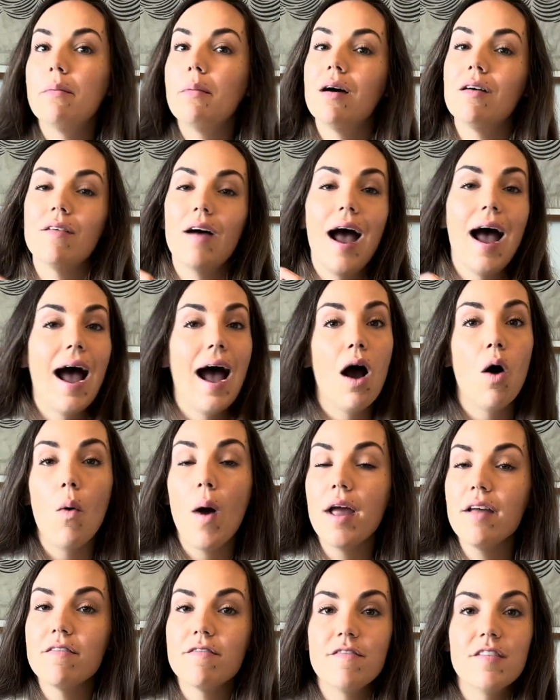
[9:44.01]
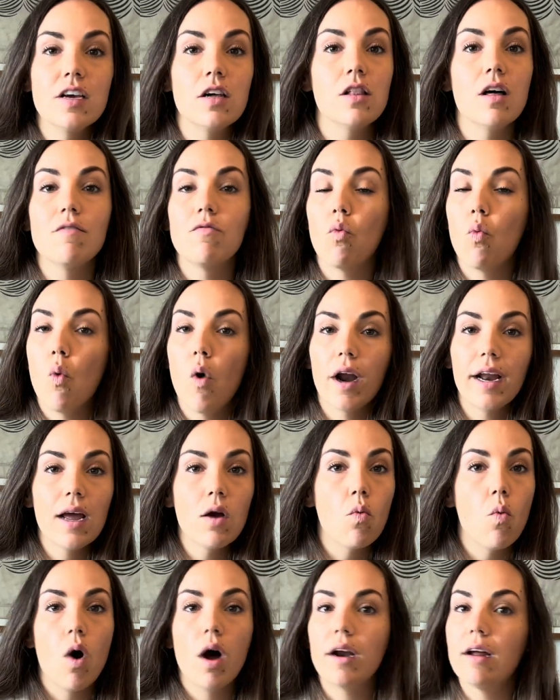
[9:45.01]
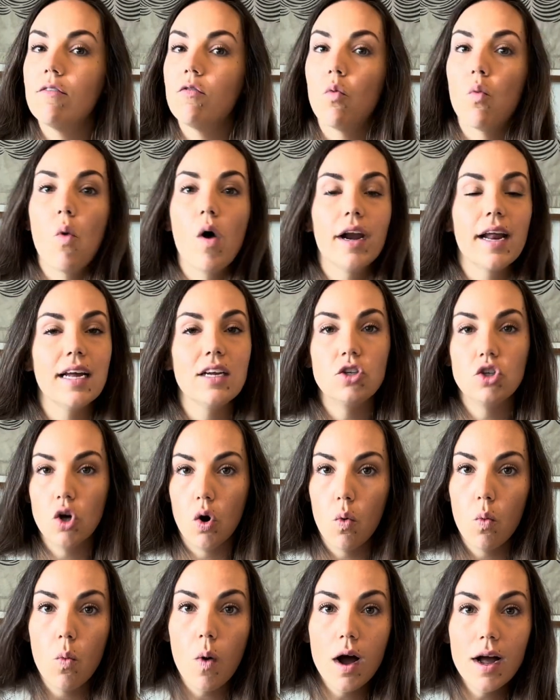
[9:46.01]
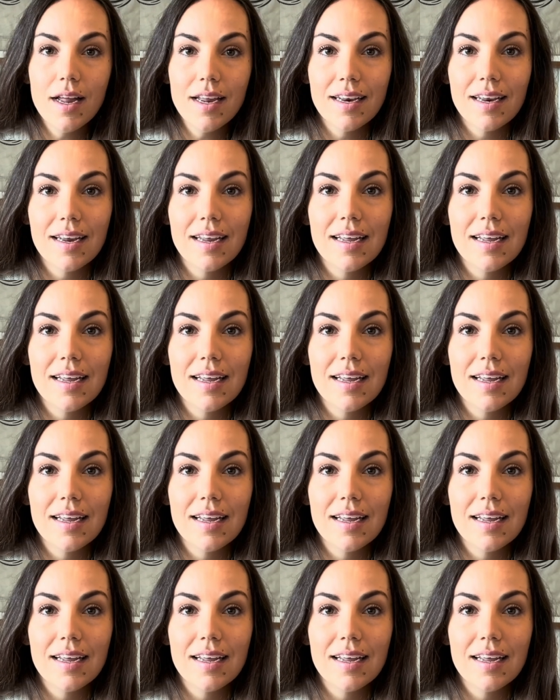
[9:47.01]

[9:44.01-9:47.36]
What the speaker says: of how I feel, of what I want, of what I don't want,